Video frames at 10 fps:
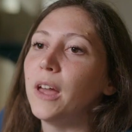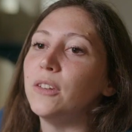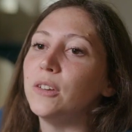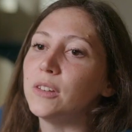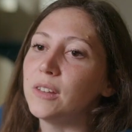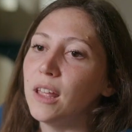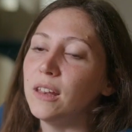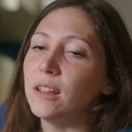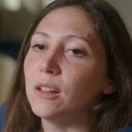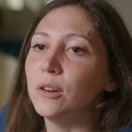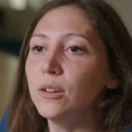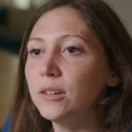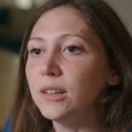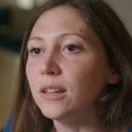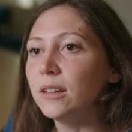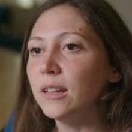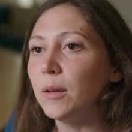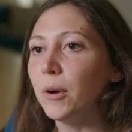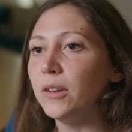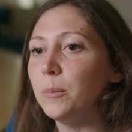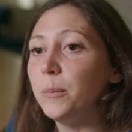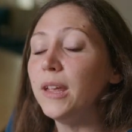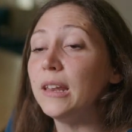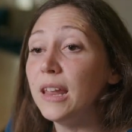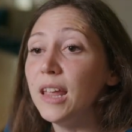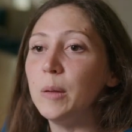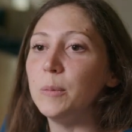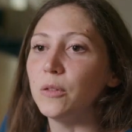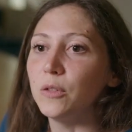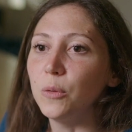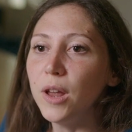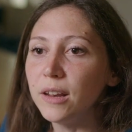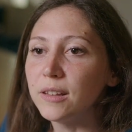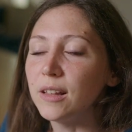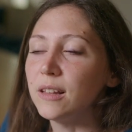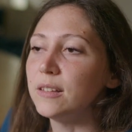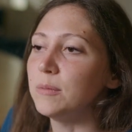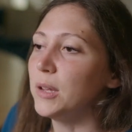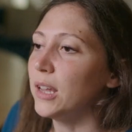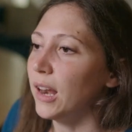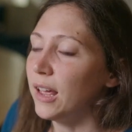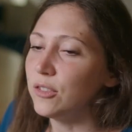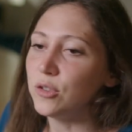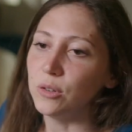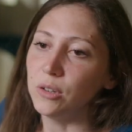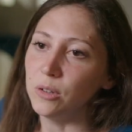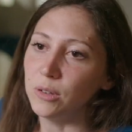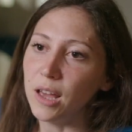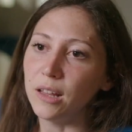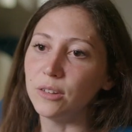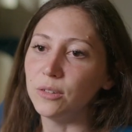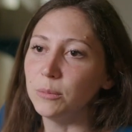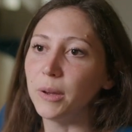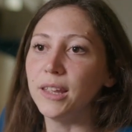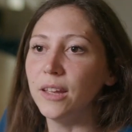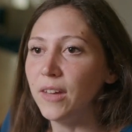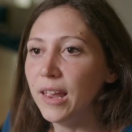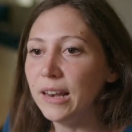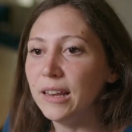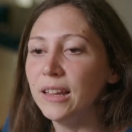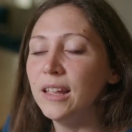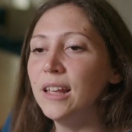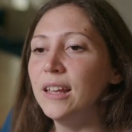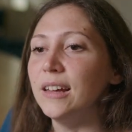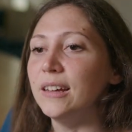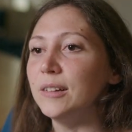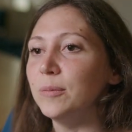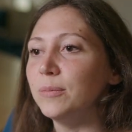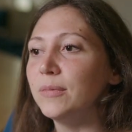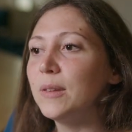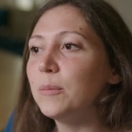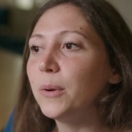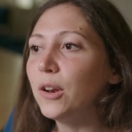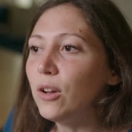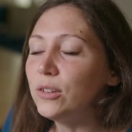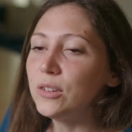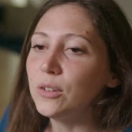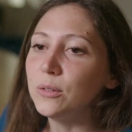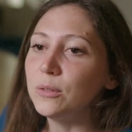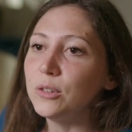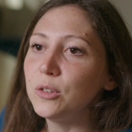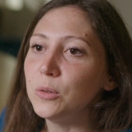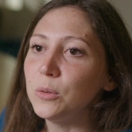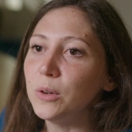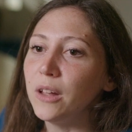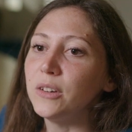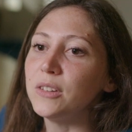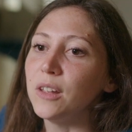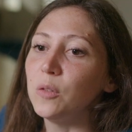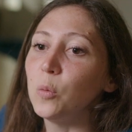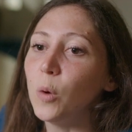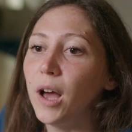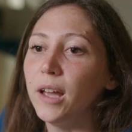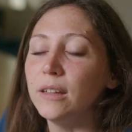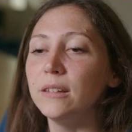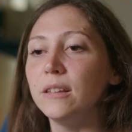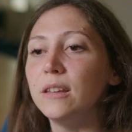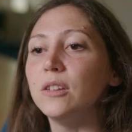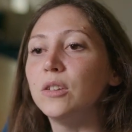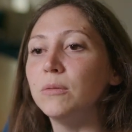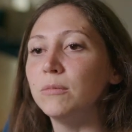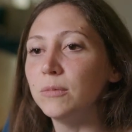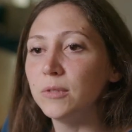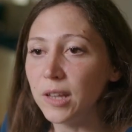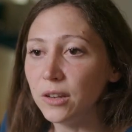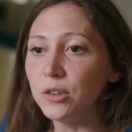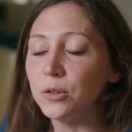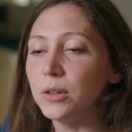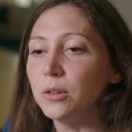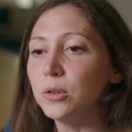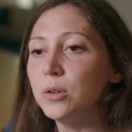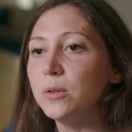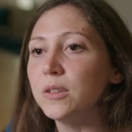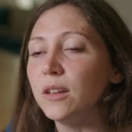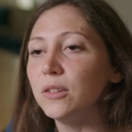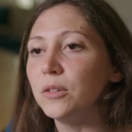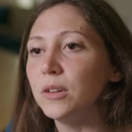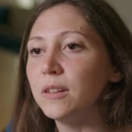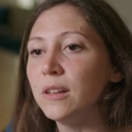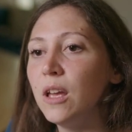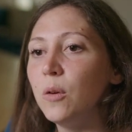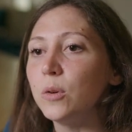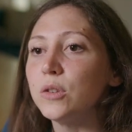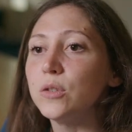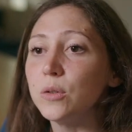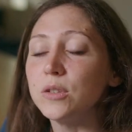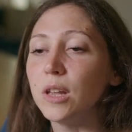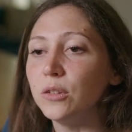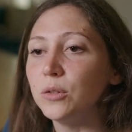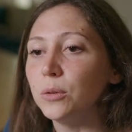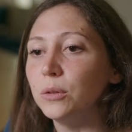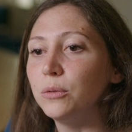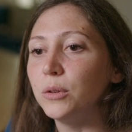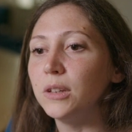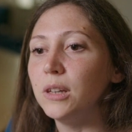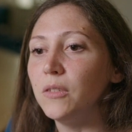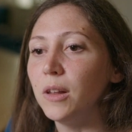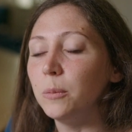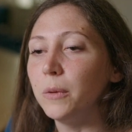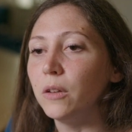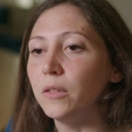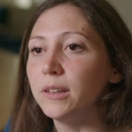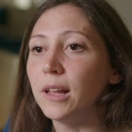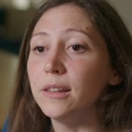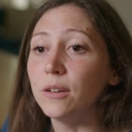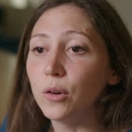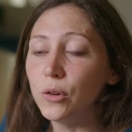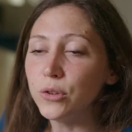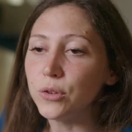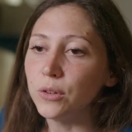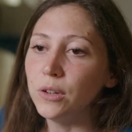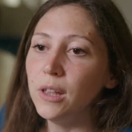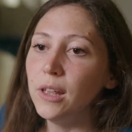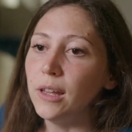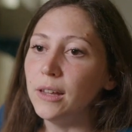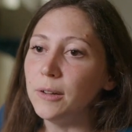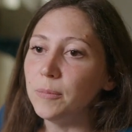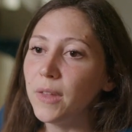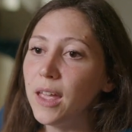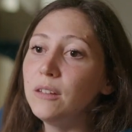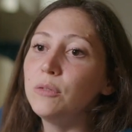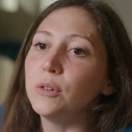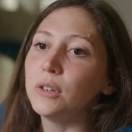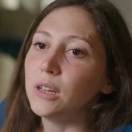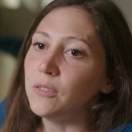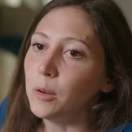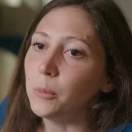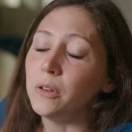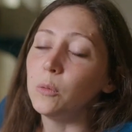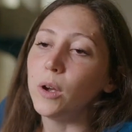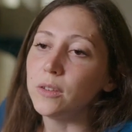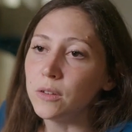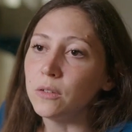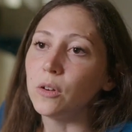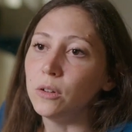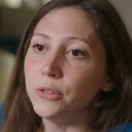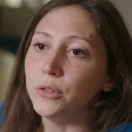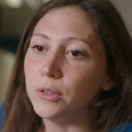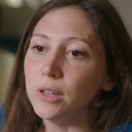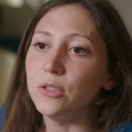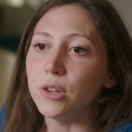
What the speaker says: understanding and learning about the big names of the Renaissance, Michelangelo, Leonardo, Machiavelli, but also to understand why this century or 2 centuries was so central for the development of Italian culture and for the development of Western culture in